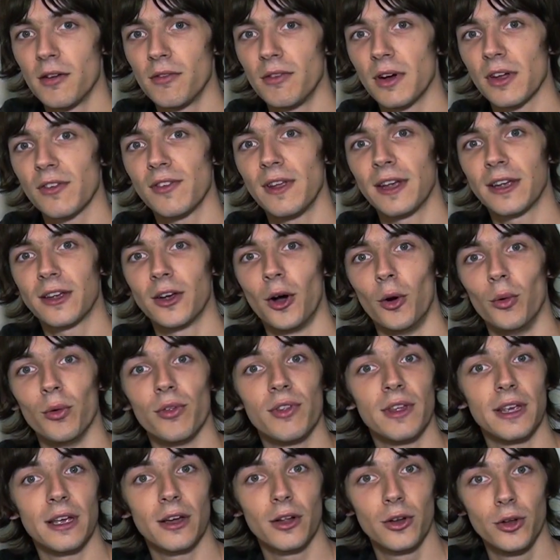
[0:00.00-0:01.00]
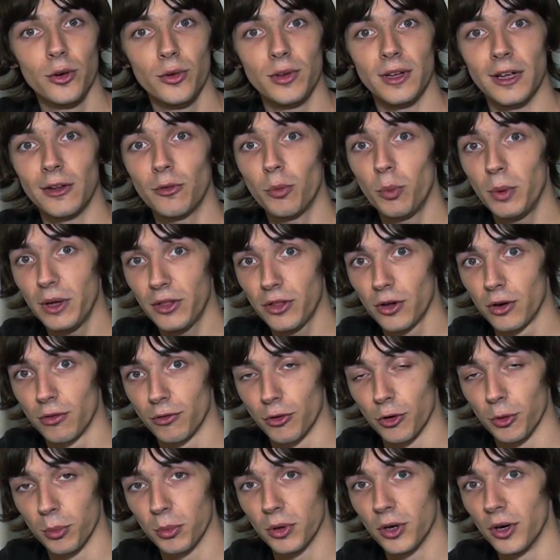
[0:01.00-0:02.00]
ResNet Gold is included with your
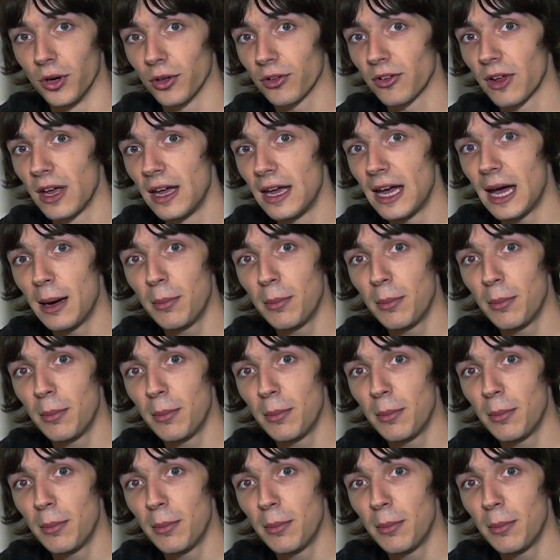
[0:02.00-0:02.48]
room cost